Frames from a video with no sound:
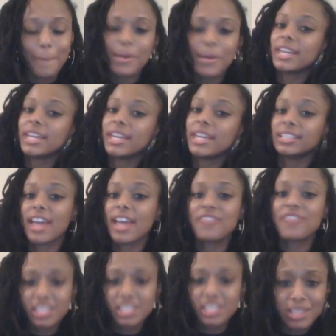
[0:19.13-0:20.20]
but
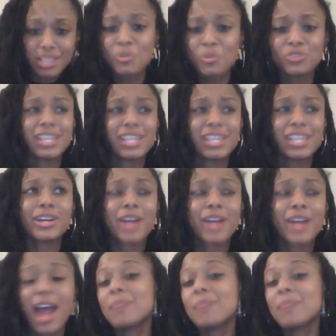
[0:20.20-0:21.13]
ever since I moved here,